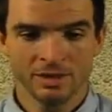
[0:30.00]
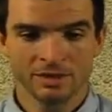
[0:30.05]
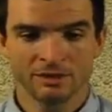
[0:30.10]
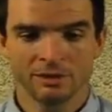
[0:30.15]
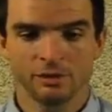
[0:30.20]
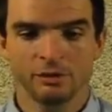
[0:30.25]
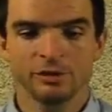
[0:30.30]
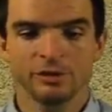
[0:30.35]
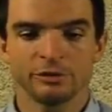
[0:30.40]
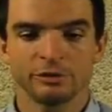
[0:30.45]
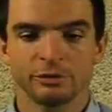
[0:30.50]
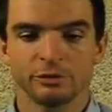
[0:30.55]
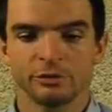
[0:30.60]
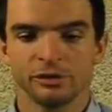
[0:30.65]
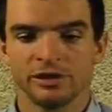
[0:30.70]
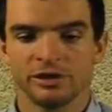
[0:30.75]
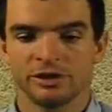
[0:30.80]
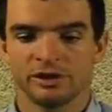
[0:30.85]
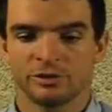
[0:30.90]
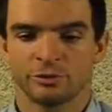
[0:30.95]
The only
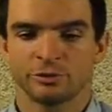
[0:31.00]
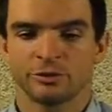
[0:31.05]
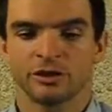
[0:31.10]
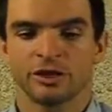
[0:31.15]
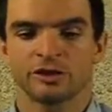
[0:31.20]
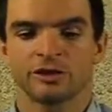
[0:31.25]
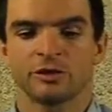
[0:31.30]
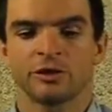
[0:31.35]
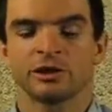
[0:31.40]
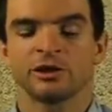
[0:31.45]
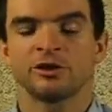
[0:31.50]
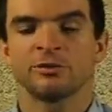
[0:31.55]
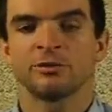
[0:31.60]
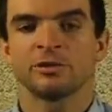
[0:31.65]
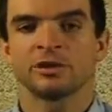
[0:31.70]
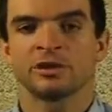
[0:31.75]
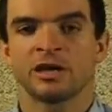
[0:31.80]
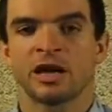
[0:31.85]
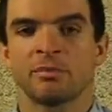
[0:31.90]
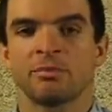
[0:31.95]
rule is we're not going to
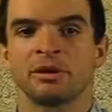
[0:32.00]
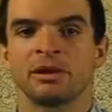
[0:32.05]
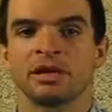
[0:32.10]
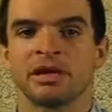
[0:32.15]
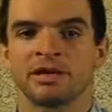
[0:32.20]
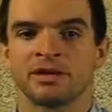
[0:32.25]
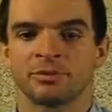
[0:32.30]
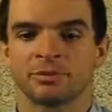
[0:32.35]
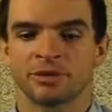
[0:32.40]
monopolize